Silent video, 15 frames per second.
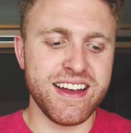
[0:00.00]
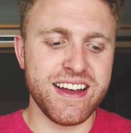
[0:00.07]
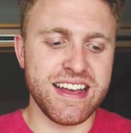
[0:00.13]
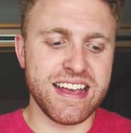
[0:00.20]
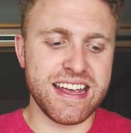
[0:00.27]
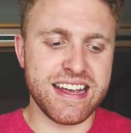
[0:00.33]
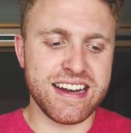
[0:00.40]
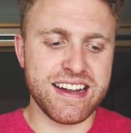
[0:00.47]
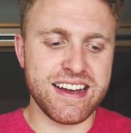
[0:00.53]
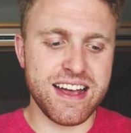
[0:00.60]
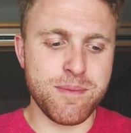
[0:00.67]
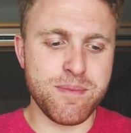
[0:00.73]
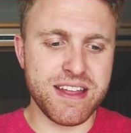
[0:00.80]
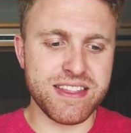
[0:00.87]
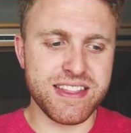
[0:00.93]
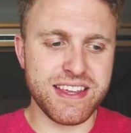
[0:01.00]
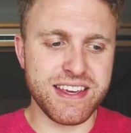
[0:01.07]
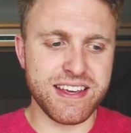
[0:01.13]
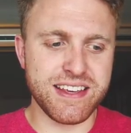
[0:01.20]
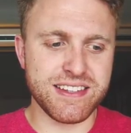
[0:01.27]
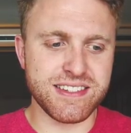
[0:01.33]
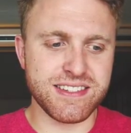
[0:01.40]
And uh, I met
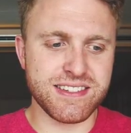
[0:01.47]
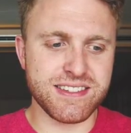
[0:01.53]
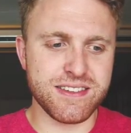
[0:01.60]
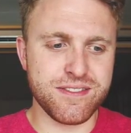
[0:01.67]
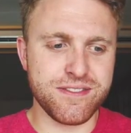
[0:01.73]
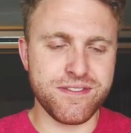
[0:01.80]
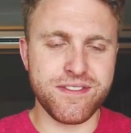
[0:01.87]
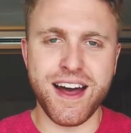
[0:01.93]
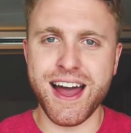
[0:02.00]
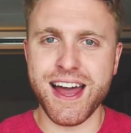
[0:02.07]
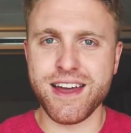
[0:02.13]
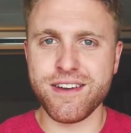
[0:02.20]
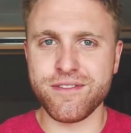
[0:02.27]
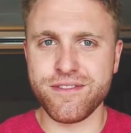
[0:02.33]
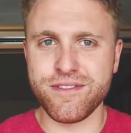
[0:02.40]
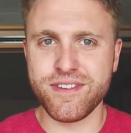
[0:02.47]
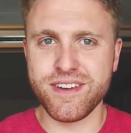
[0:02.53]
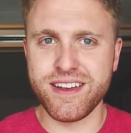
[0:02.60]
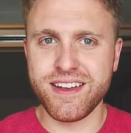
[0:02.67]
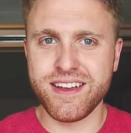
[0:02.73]
these five